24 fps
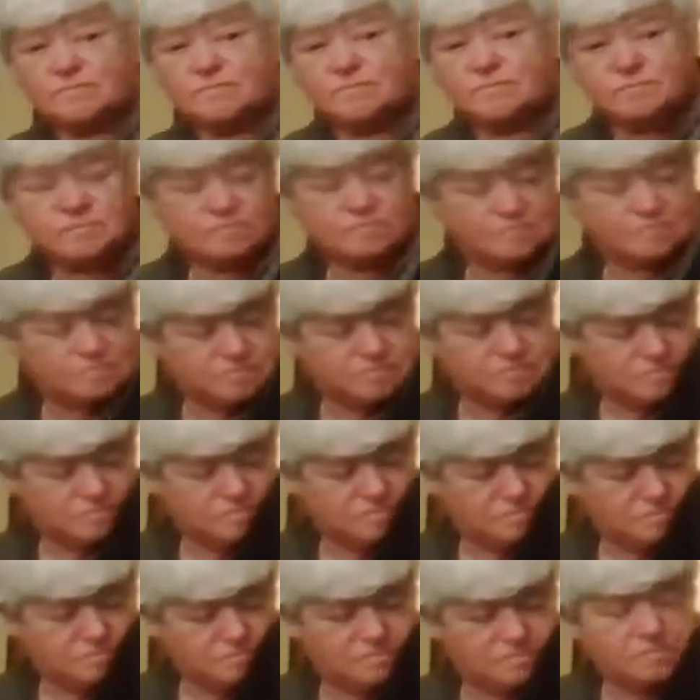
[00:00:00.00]

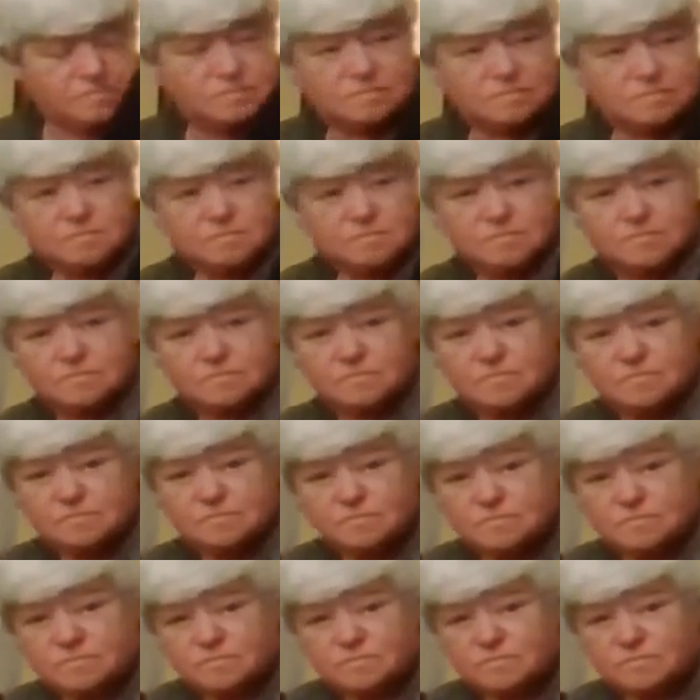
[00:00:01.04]

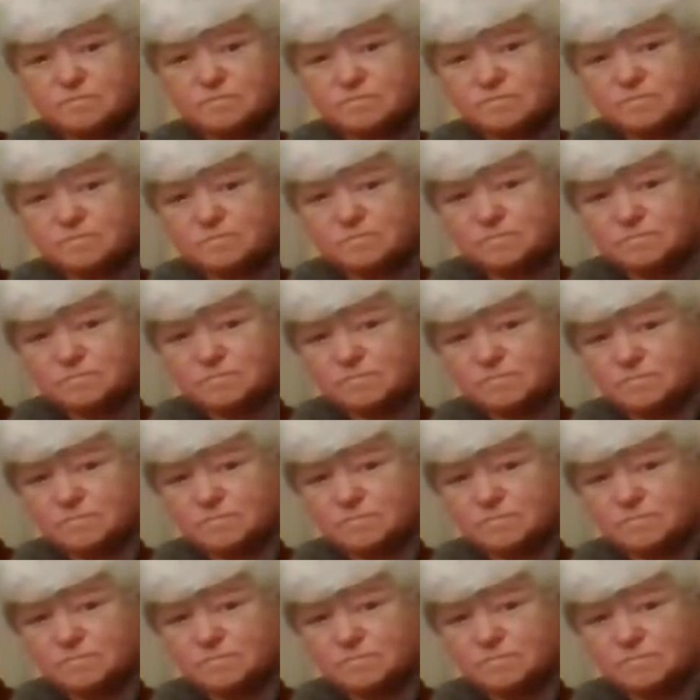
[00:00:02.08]
No words are spoken by the person on screen.